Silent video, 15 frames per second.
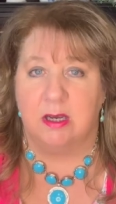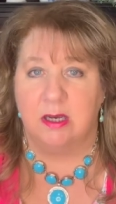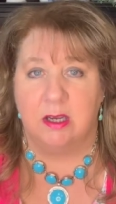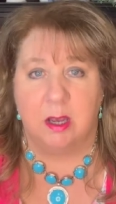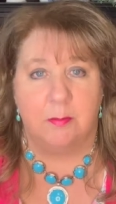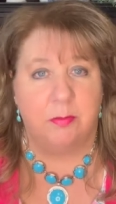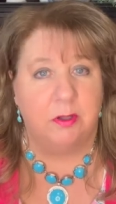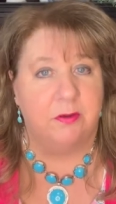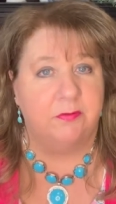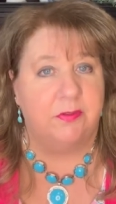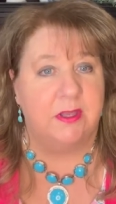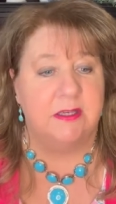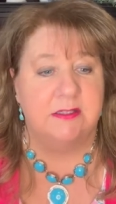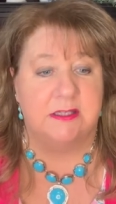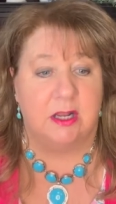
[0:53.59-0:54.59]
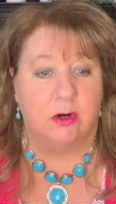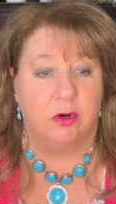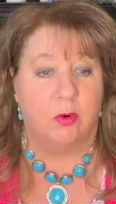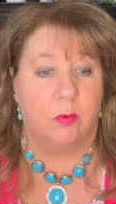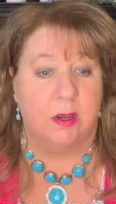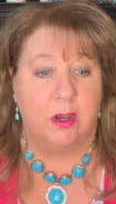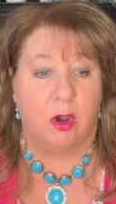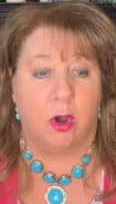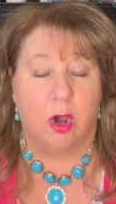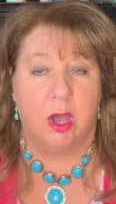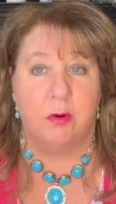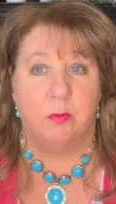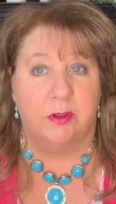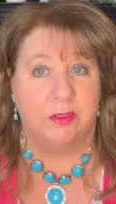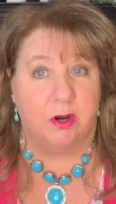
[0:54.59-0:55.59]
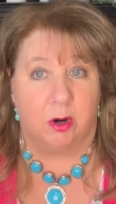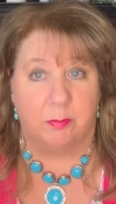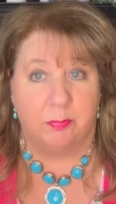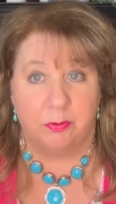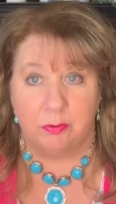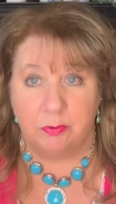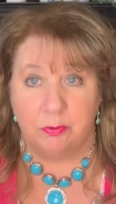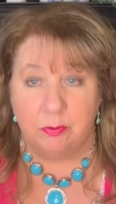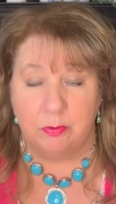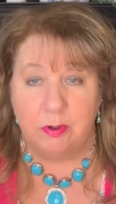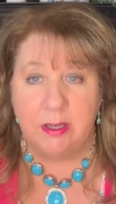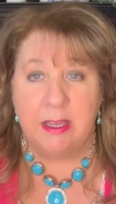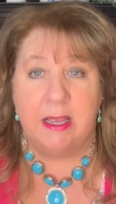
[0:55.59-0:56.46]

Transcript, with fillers: a couple of things that are going on with our pool